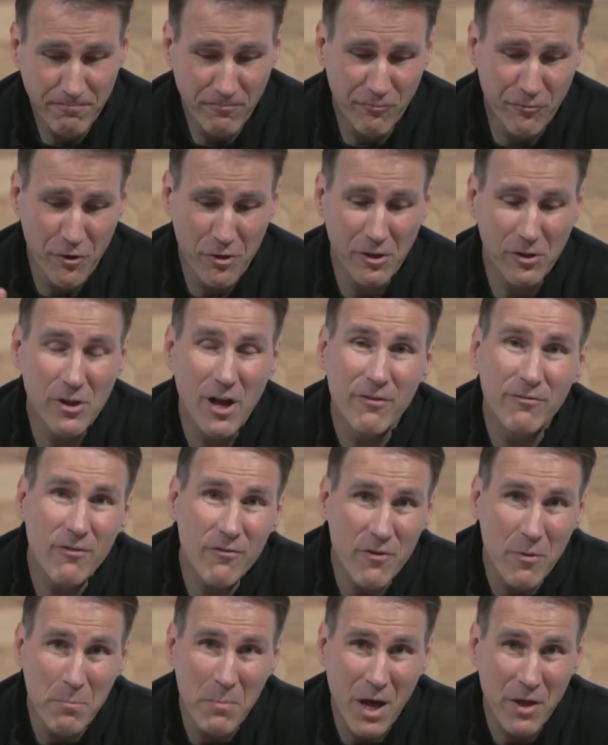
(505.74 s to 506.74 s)
for the love
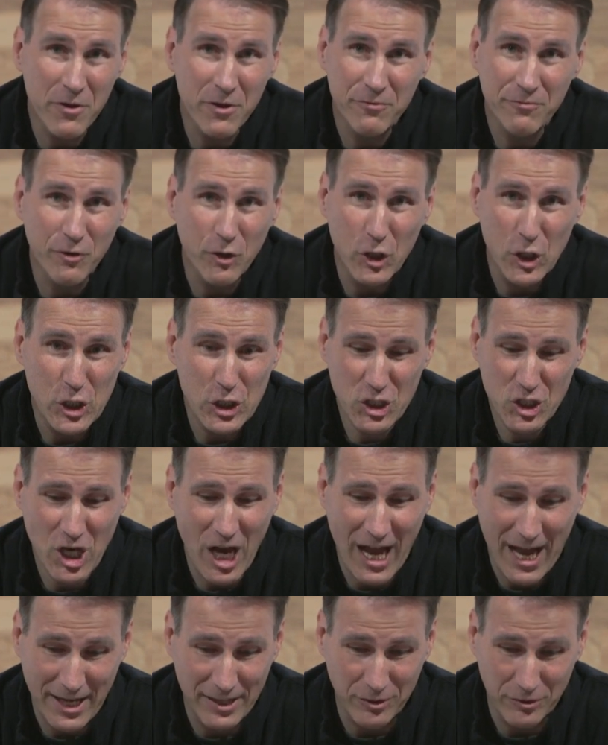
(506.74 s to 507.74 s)
of a mother for her
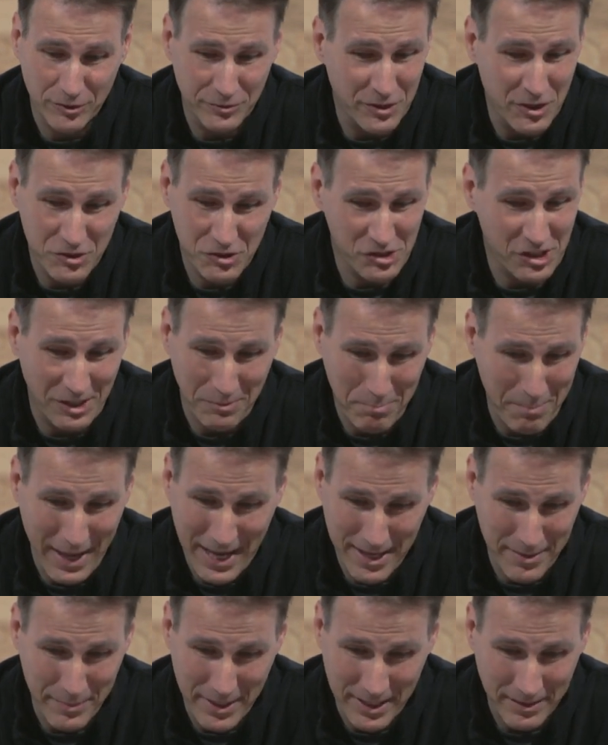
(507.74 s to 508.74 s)
child, a nursing
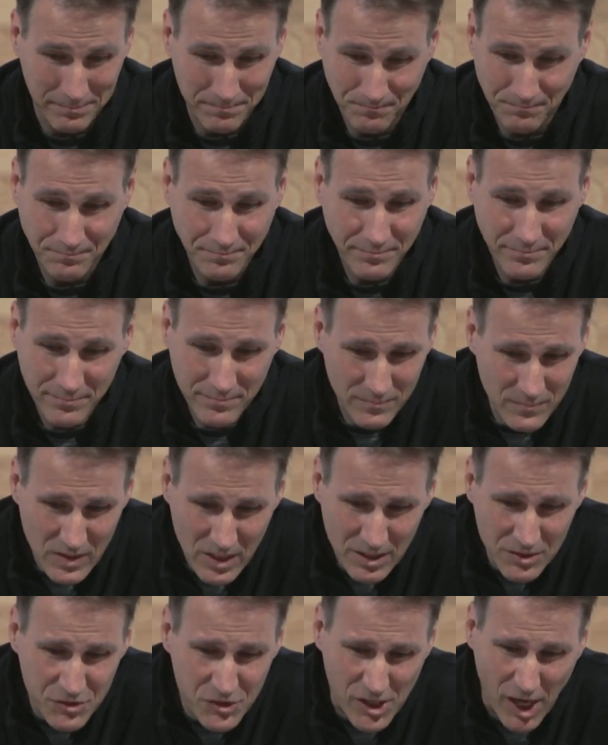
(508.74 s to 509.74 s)
baby.
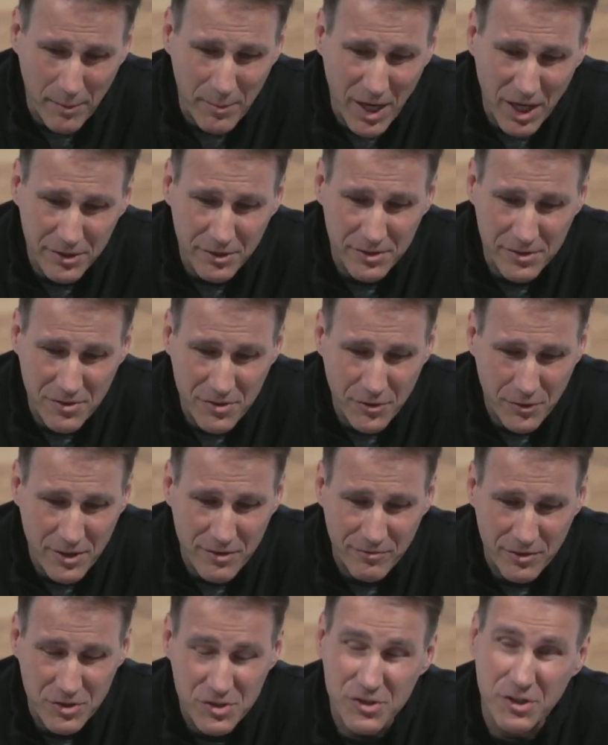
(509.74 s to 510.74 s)
In Psalm 103,
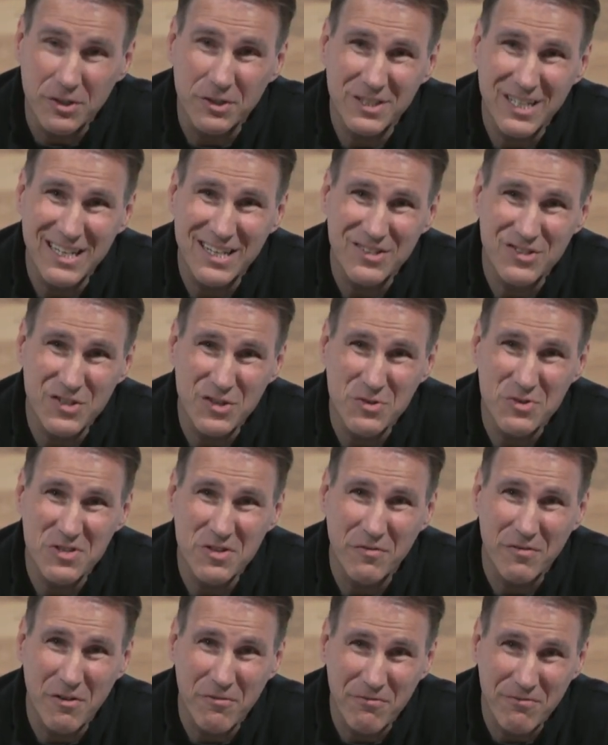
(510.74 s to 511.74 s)
verse 13, it's used
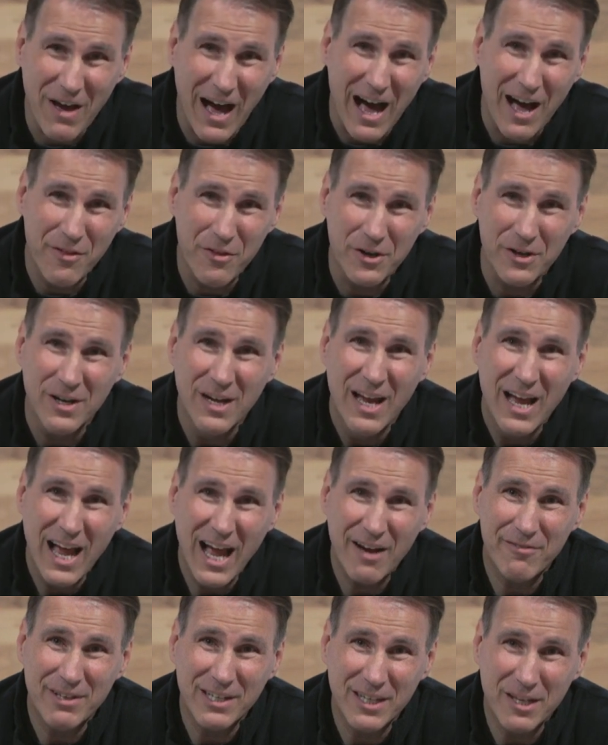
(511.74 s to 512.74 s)
of a father
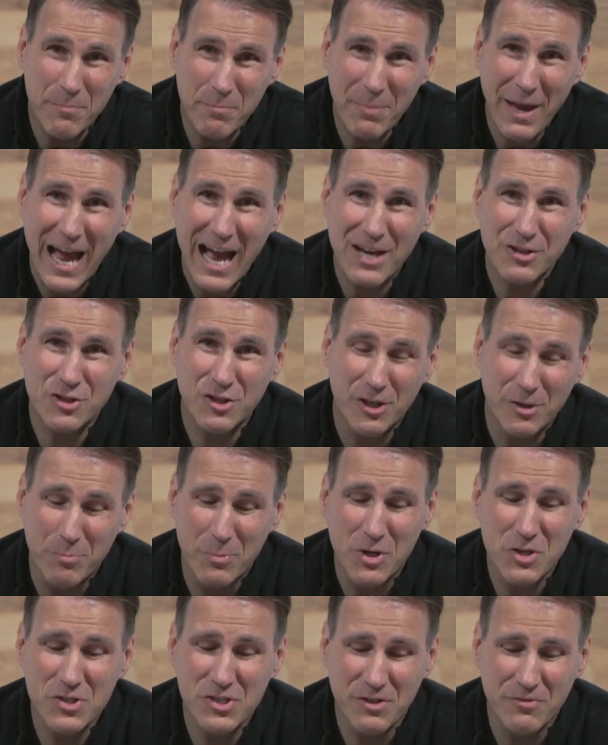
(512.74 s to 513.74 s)
having compassion or
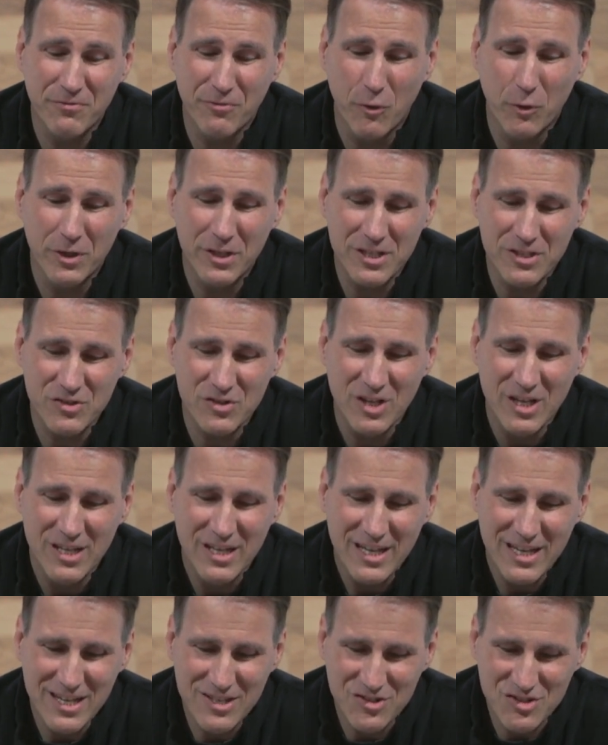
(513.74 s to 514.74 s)
mercy for his,
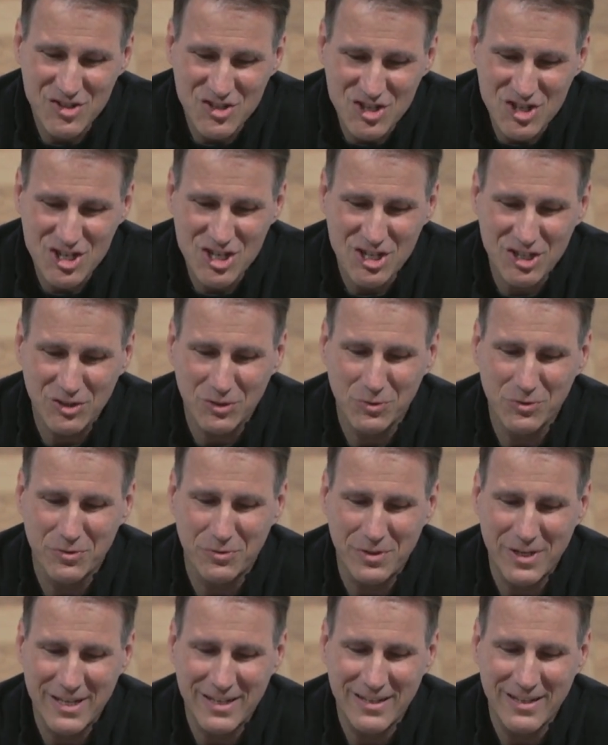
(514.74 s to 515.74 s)
his
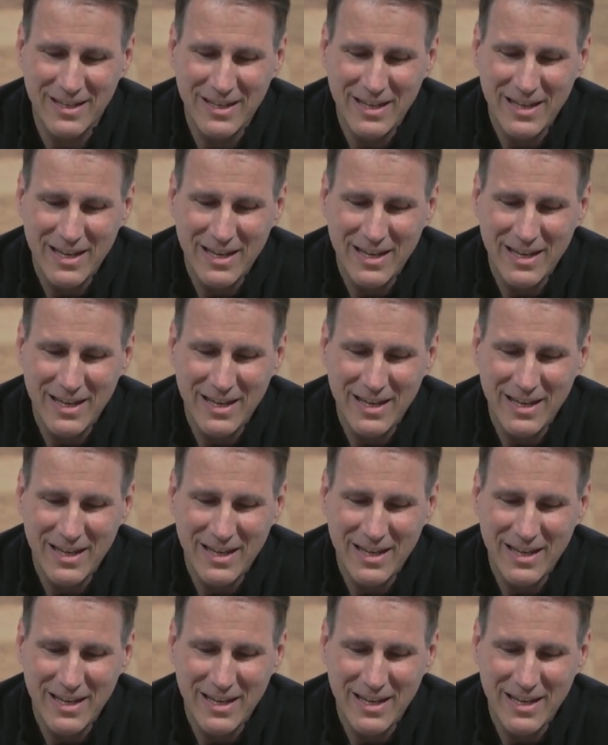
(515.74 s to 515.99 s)
children.